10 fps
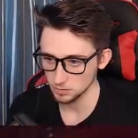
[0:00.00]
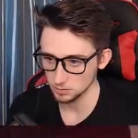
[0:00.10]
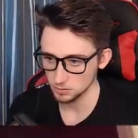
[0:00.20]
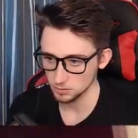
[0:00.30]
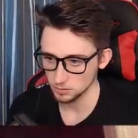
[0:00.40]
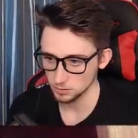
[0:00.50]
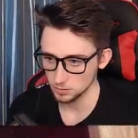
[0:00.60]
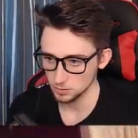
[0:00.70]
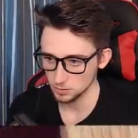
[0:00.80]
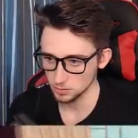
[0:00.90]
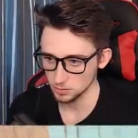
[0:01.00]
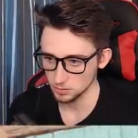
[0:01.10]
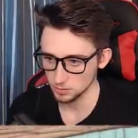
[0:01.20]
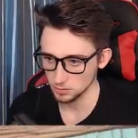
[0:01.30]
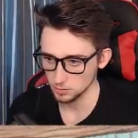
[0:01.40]

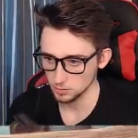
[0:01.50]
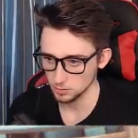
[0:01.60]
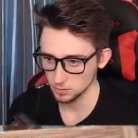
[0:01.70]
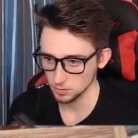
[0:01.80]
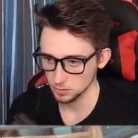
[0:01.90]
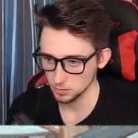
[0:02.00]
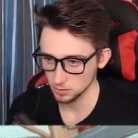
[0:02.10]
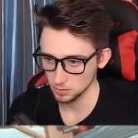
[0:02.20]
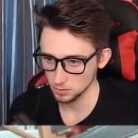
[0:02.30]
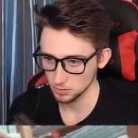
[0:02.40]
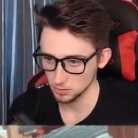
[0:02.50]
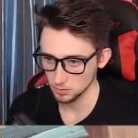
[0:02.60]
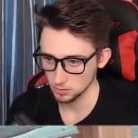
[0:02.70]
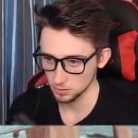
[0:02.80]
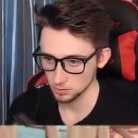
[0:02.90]

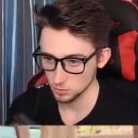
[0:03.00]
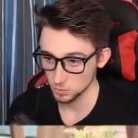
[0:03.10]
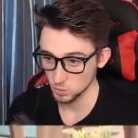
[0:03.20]
(silence)